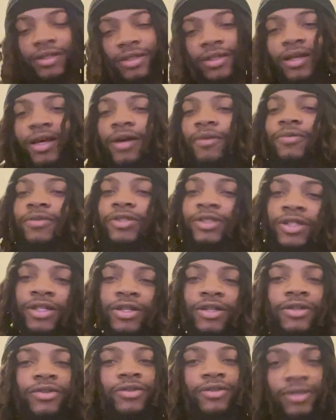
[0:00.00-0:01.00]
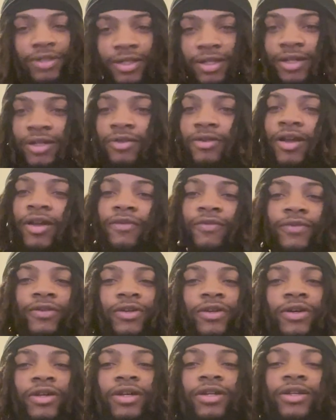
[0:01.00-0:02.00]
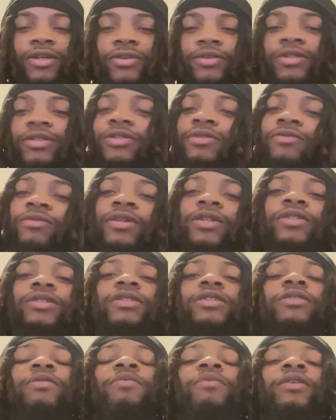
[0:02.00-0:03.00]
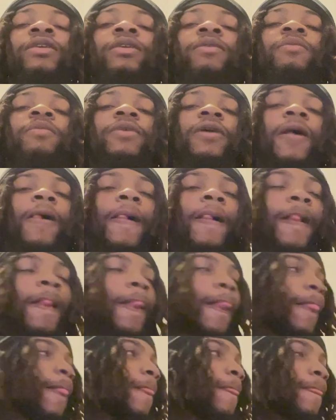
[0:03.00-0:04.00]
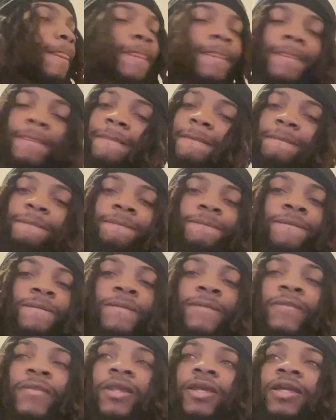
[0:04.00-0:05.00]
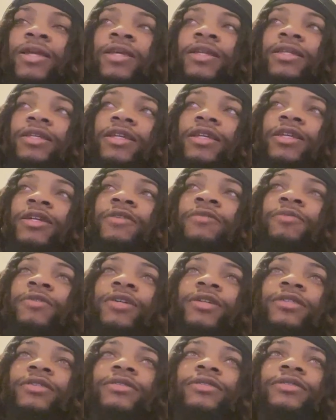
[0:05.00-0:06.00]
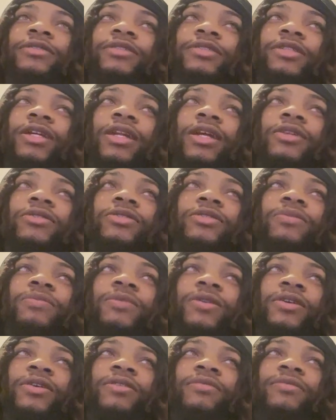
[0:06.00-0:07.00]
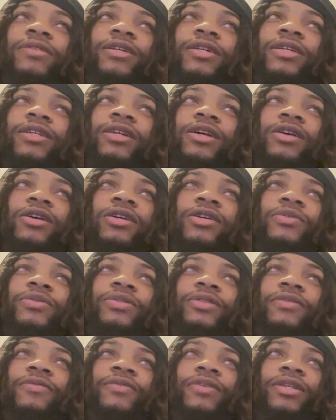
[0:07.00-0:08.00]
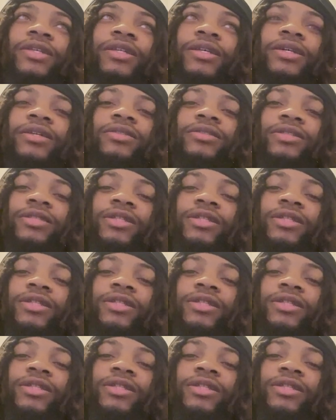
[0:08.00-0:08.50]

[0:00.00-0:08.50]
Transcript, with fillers: I'ma still get it right for y'all doing some more shit, man. But um, yeah, bro. Shout out to bro, bro. He cold with the videos. He